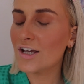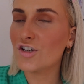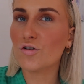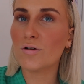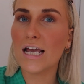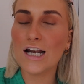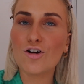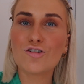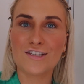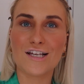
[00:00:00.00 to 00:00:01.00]
it
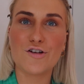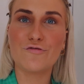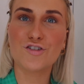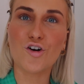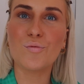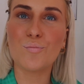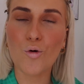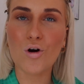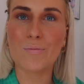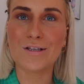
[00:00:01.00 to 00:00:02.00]
looks like you've done
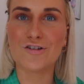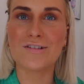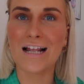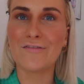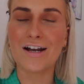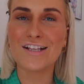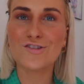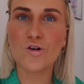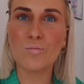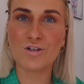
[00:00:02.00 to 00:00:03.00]
more with yourself, and it's
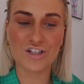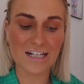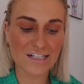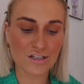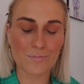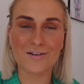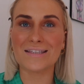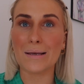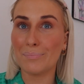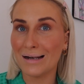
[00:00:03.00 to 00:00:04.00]
so much easier because
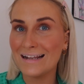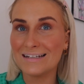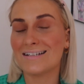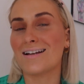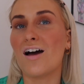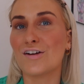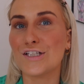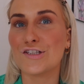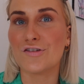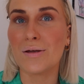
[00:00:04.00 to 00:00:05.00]
they blend a lot
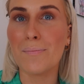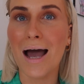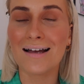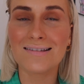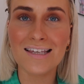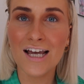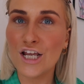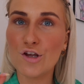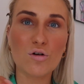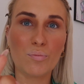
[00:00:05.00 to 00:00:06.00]
easier than mattes.
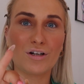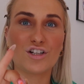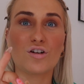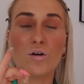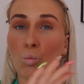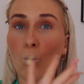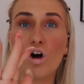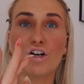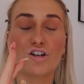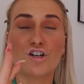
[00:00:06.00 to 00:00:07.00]
You could put
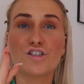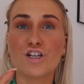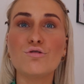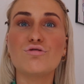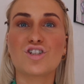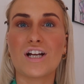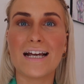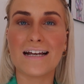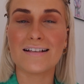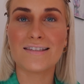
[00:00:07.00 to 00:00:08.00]
1 or 2
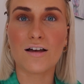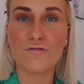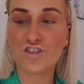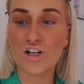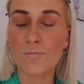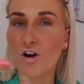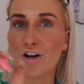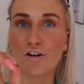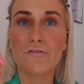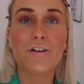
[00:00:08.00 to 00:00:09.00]
shades of shimmer
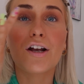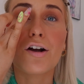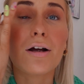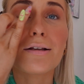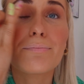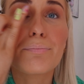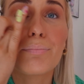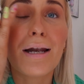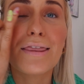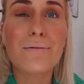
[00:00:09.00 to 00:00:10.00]
on your finger and
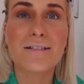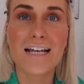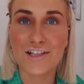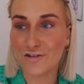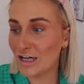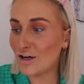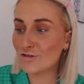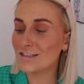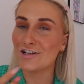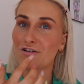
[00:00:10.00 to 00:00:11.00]
blend them together, and it
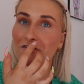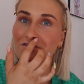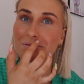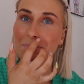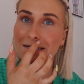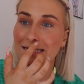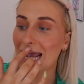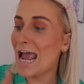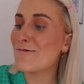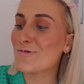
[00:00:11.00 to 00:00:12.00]
looks like you're after
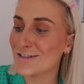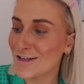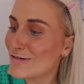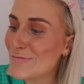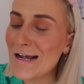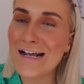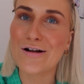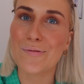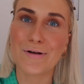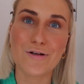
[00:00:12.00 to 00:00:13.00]
spending hours on your
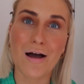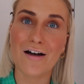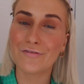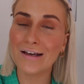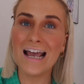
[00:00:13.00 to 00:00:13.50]
makeup and you have